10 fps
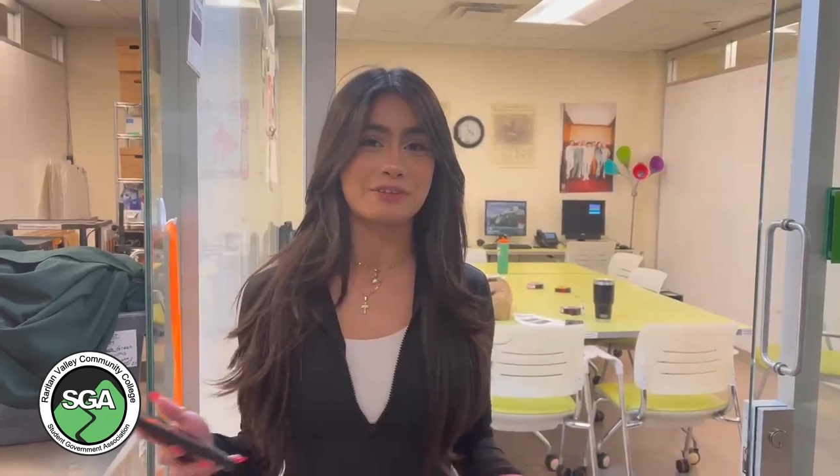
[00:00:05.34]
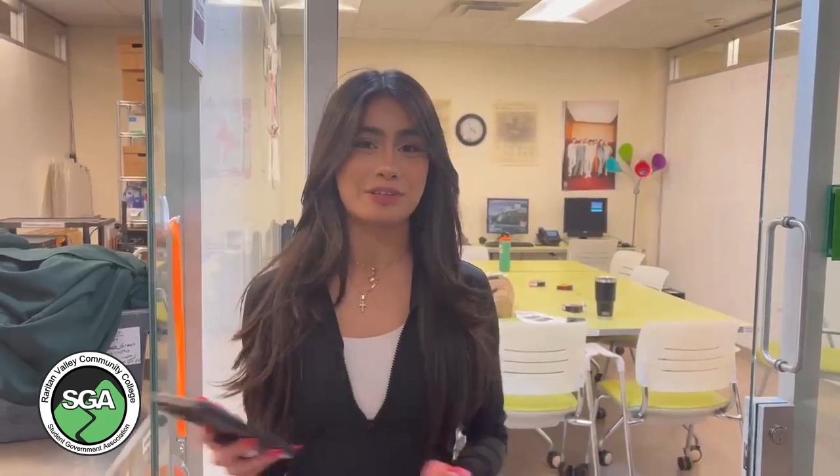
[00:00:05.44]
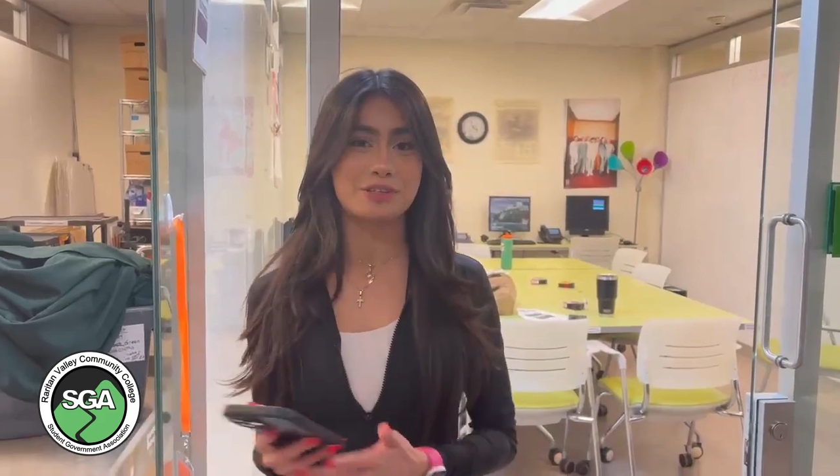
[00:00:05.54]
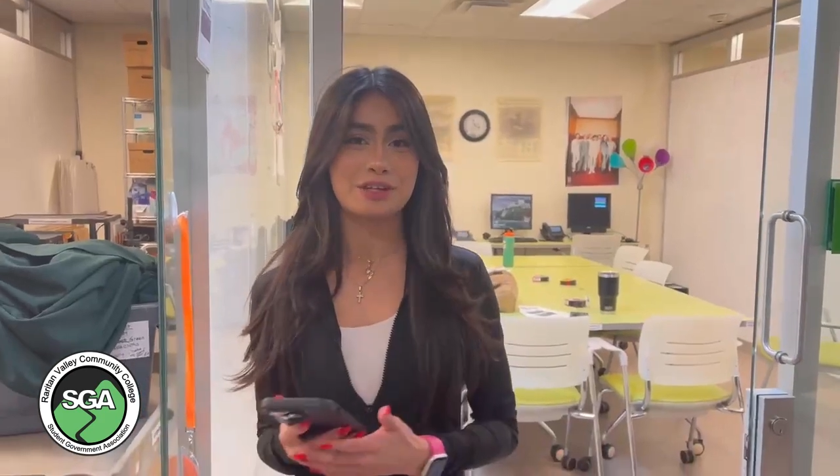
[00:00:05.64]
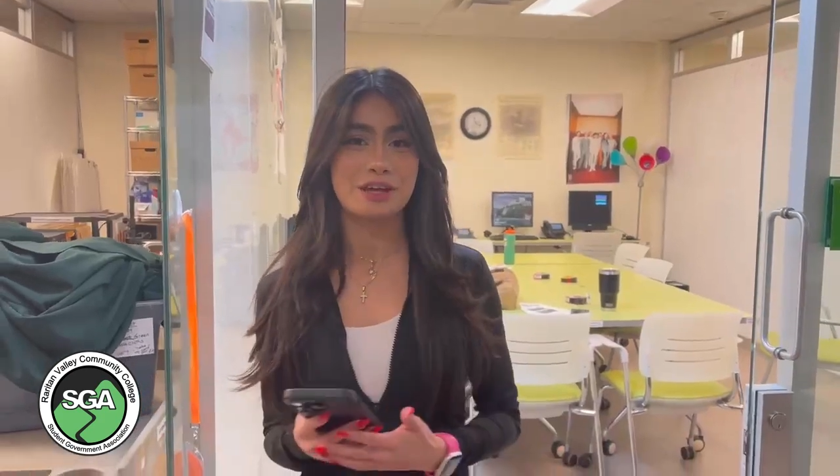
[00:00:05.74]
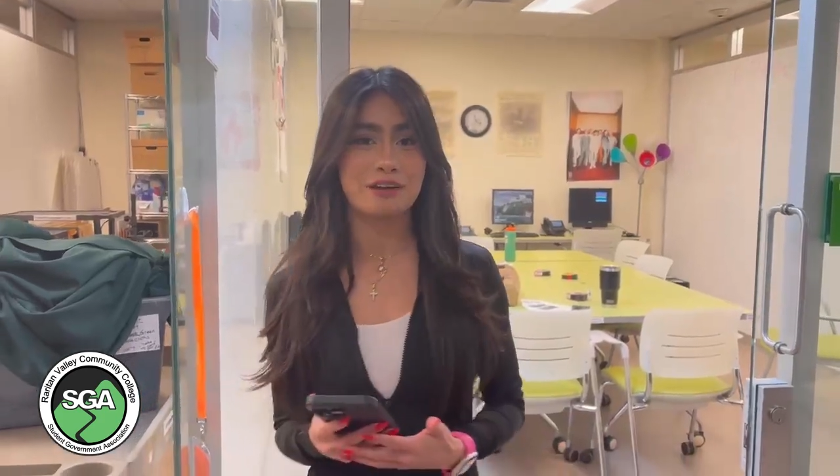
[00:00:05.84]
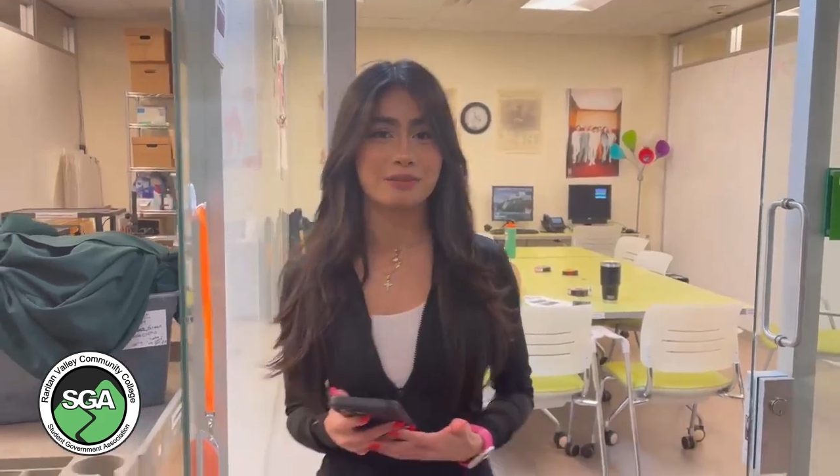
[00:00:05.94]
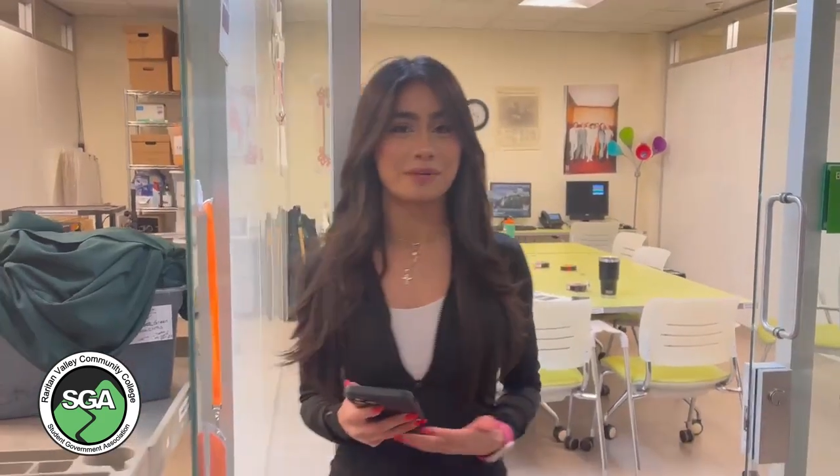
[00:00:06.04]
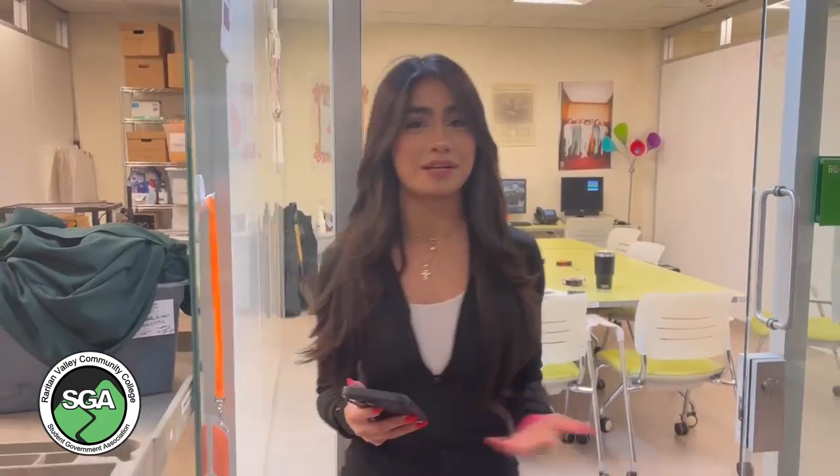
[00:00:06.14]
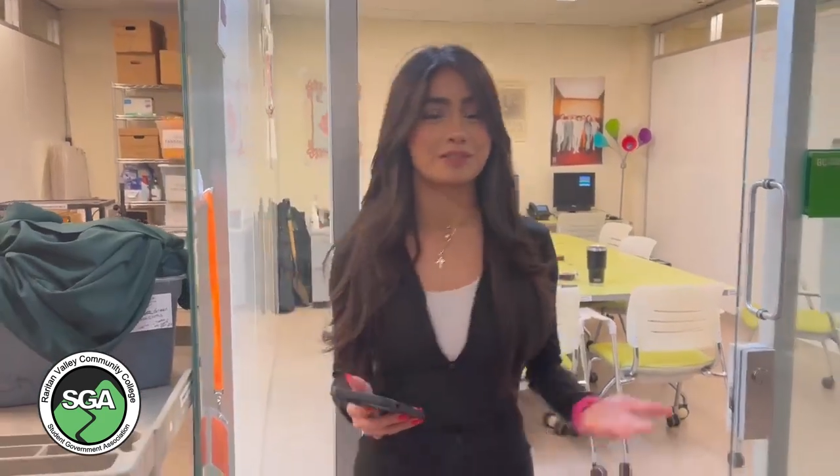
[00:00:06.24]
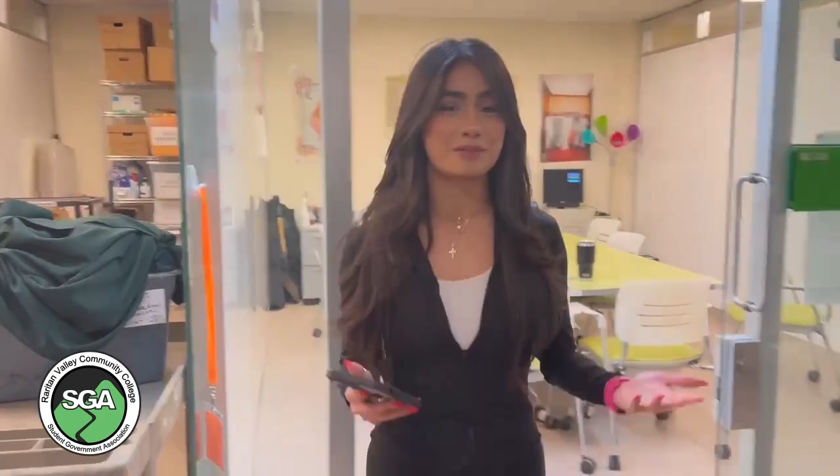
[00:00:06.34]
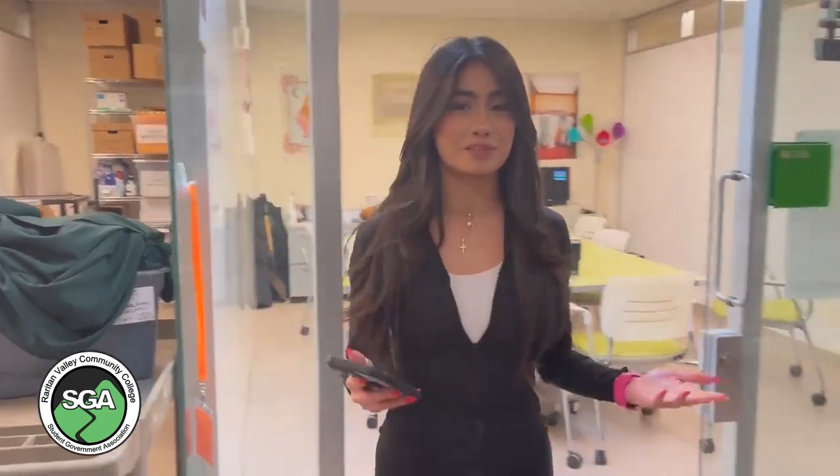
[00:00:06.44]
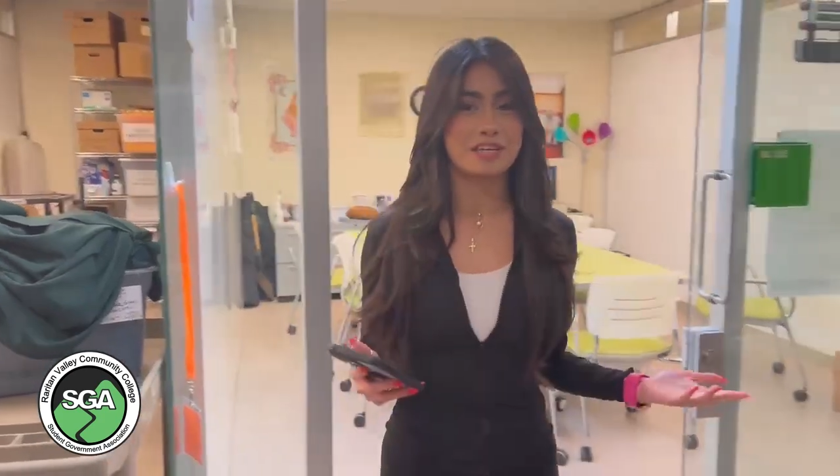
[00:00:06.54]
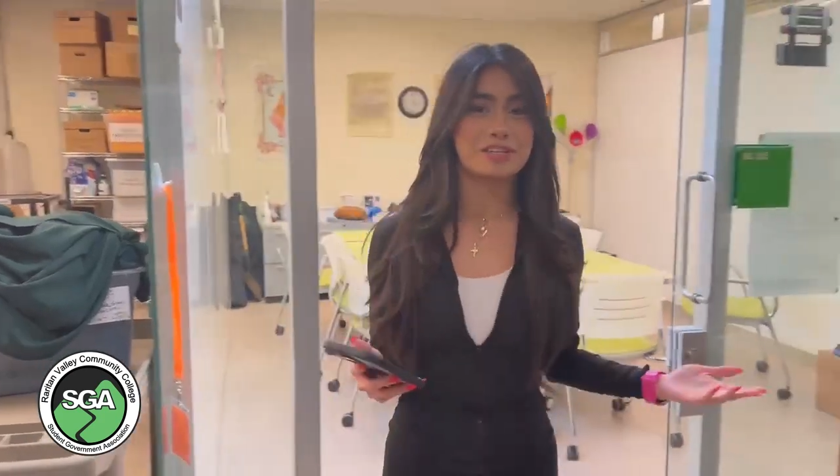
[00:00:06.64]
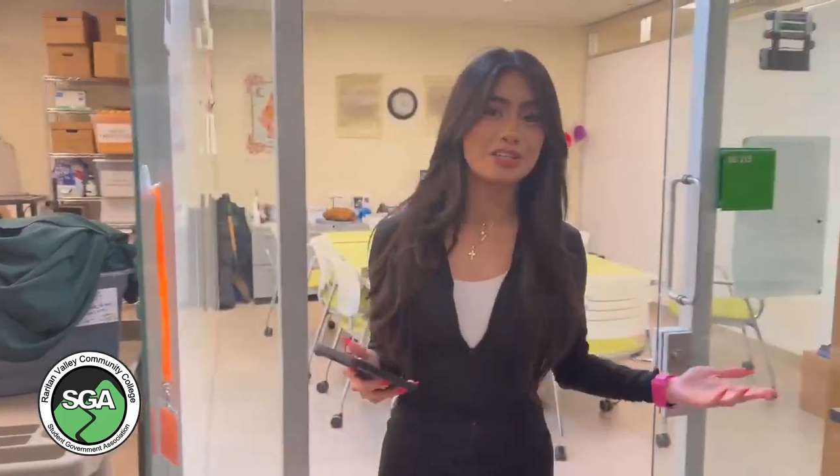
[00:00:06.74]
the Student Government
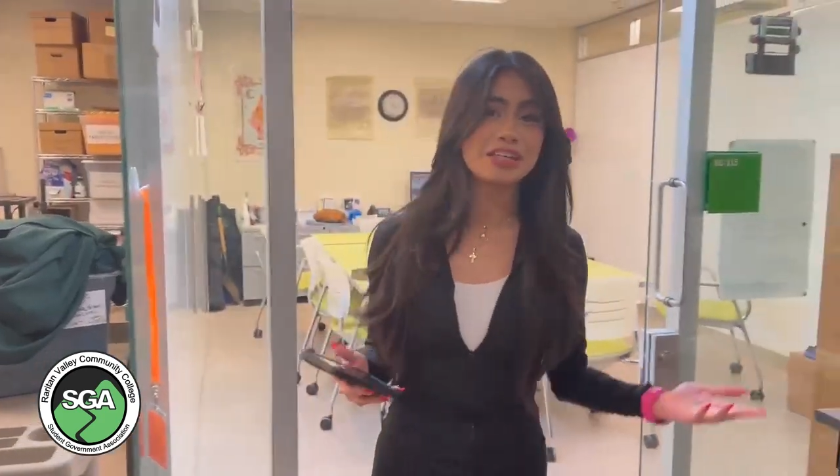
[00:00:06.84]
Association,